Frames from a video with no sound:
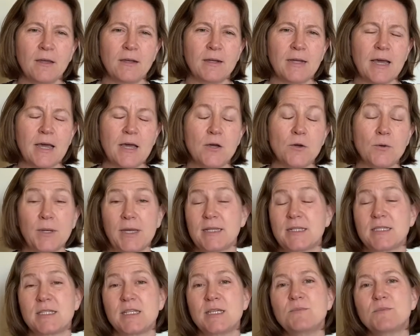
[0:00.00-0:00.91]
Now,
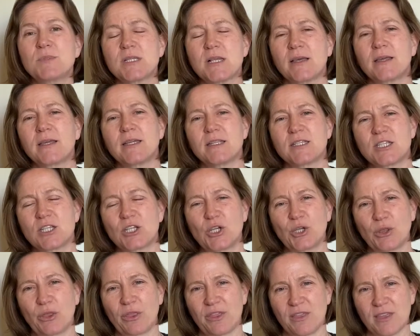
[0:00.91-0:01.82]
it seems like it's a
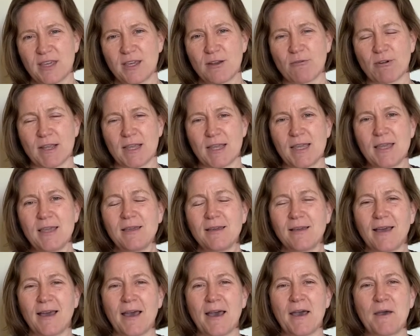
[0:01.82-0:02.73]
good theory.
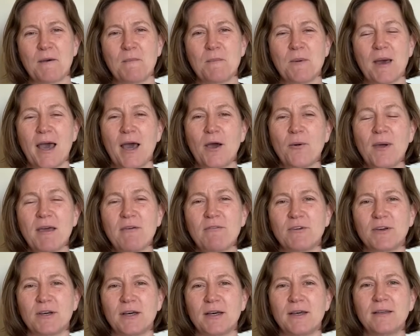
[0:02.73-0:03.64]

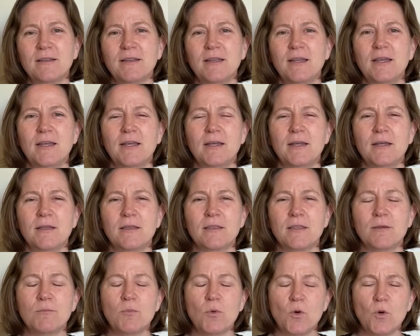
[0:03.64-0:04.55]
However,
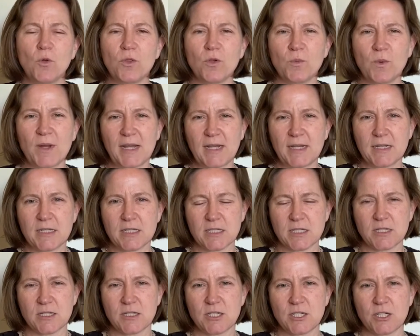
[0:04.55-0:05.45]
the more that we
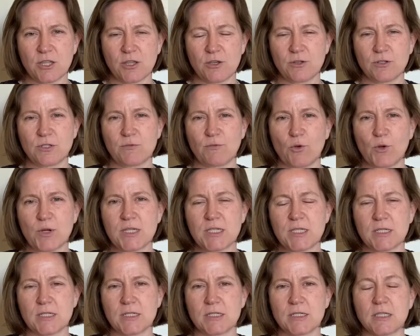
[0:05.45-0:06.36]
listen to those
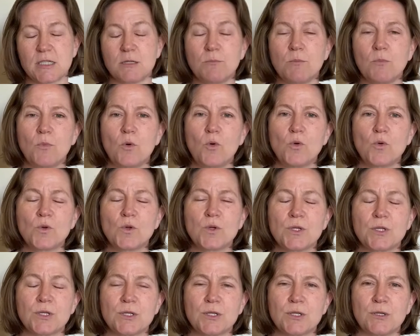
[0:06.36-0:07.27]
voices, the
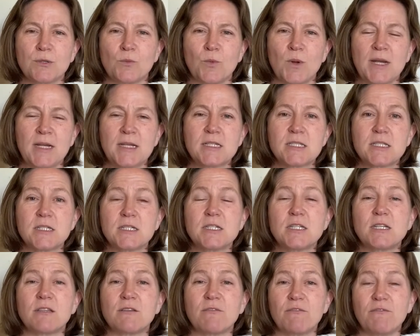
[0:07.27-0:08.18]
more we listen
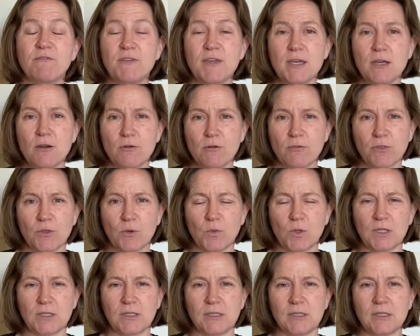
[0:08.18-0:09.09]
to the fear of the
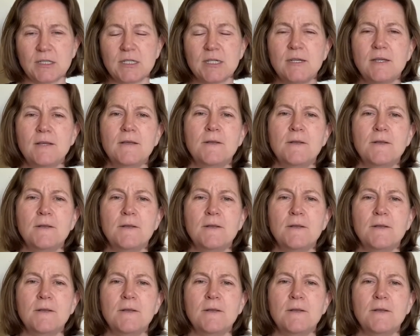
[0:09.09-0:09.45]
world,